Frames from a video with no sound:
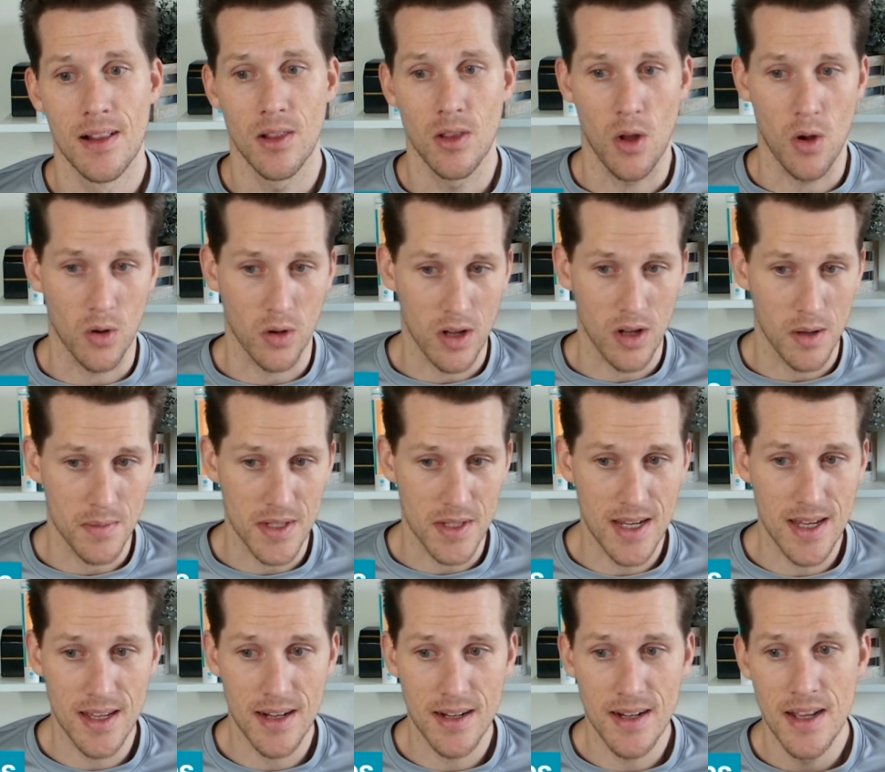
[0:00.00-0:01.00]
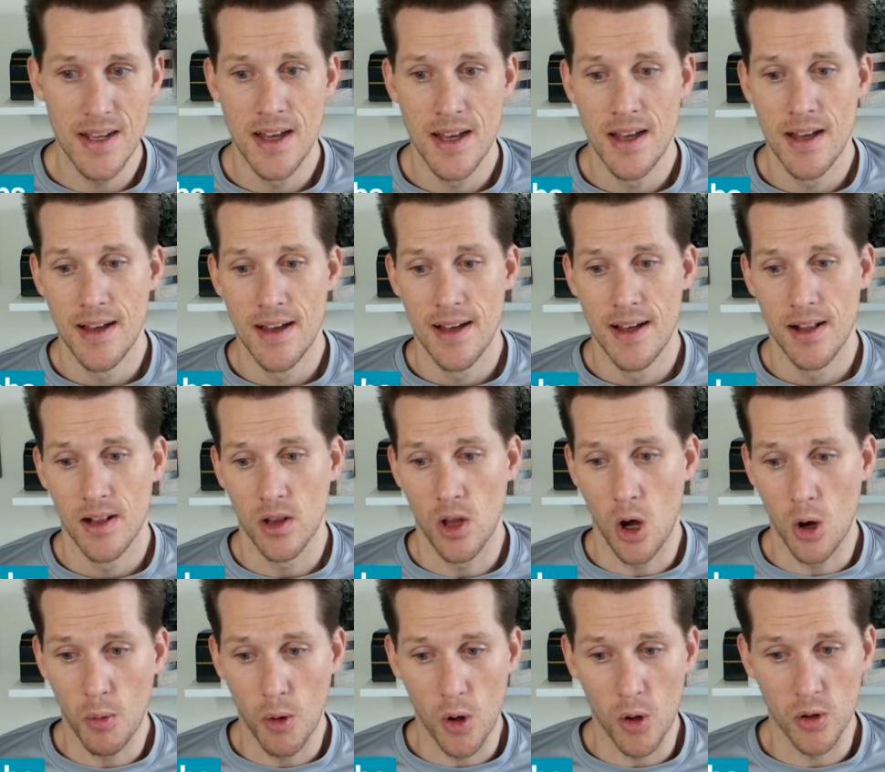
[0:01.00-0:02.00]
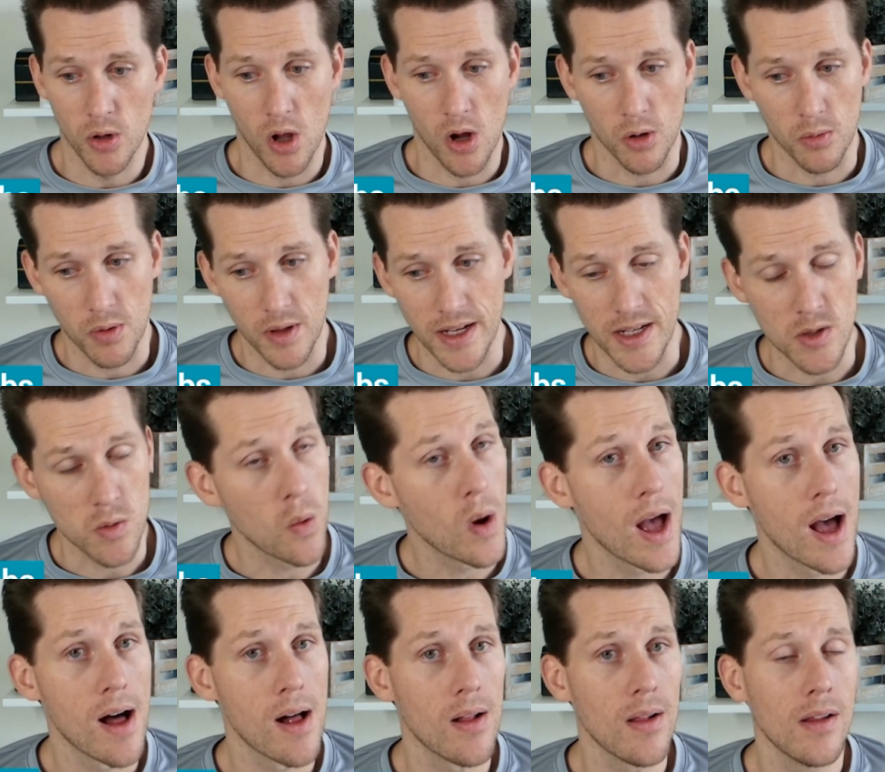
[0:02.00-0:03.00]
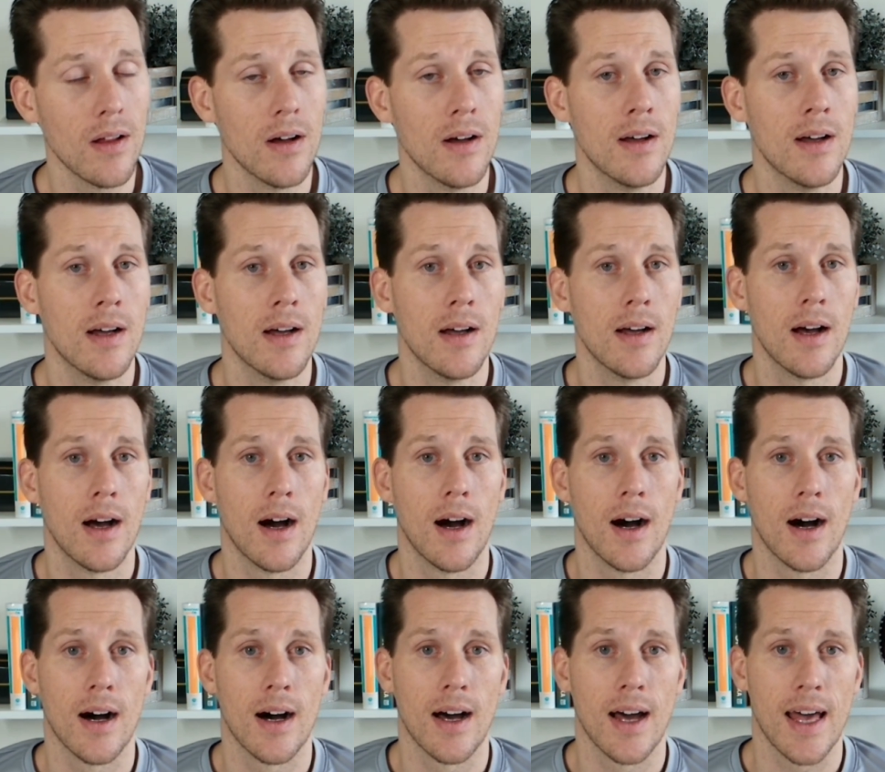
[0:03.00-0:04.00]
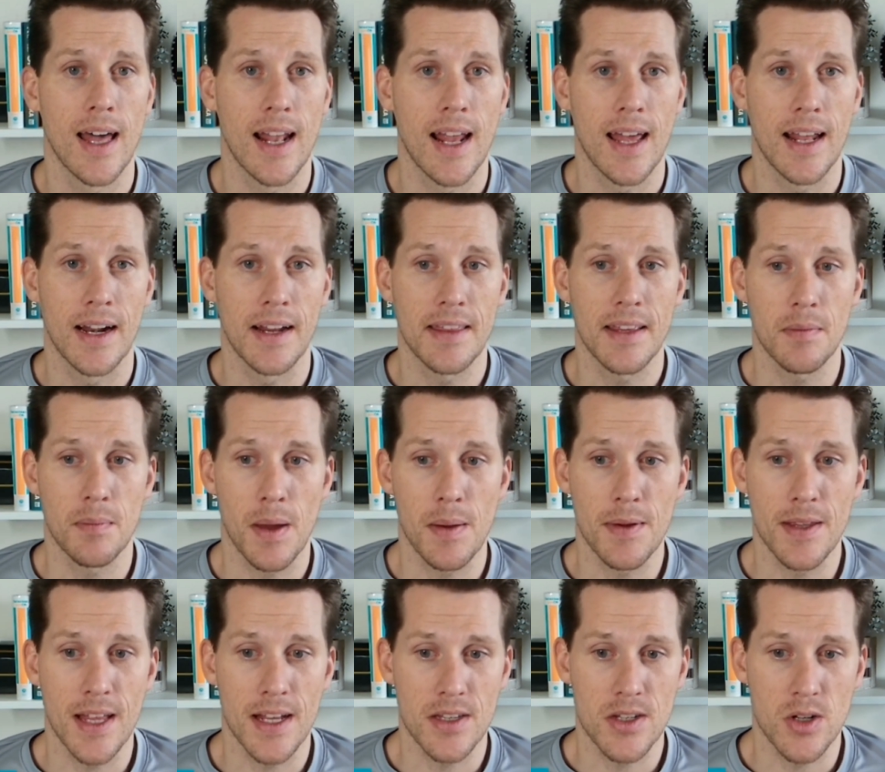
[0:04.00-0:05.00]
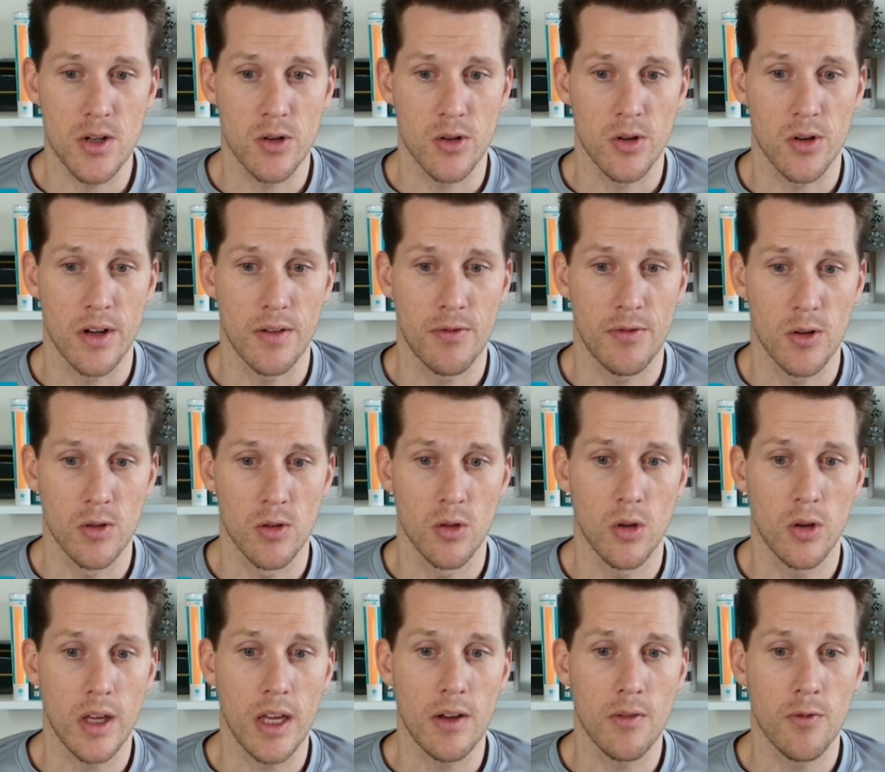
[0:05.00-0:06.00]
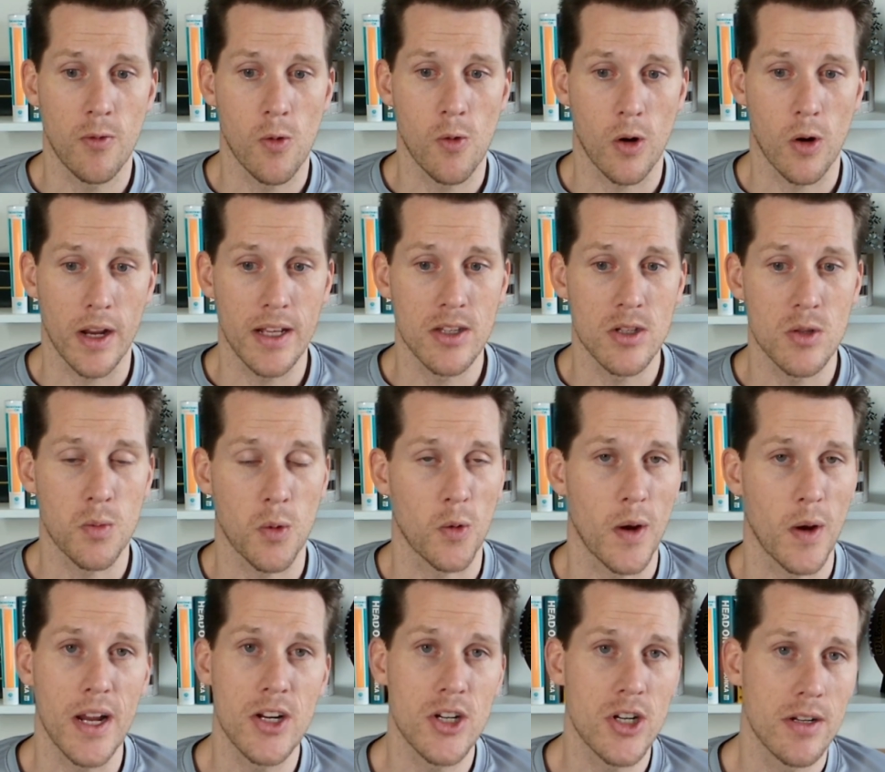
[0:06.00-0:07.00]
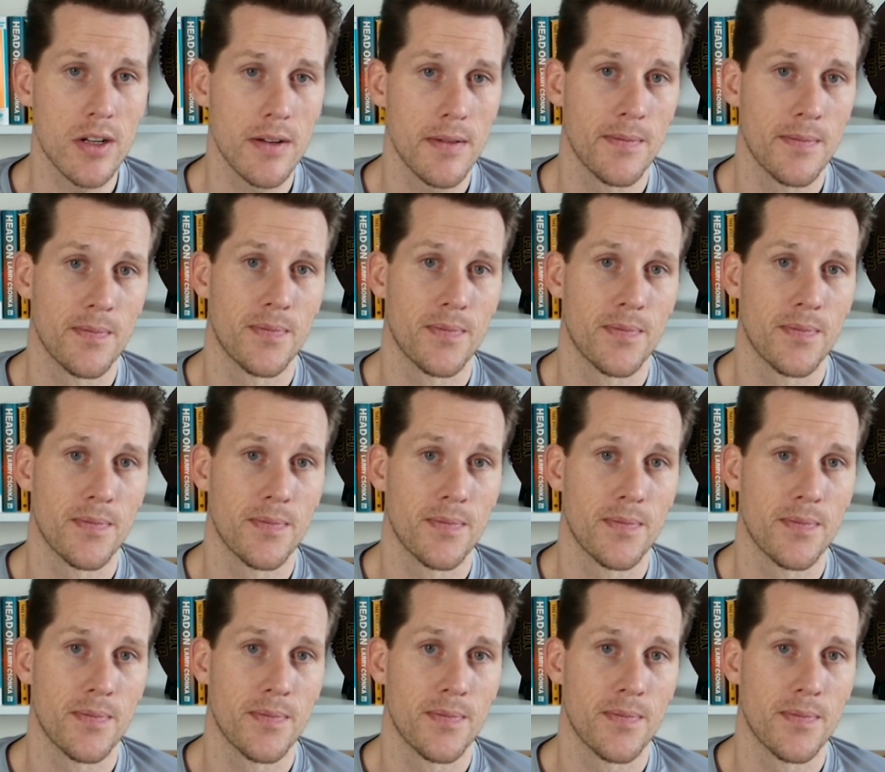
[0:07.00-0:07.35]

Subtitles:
Long comes in. Lo and behold, Long plays well. And I think maybe that's if you're looking for inspiration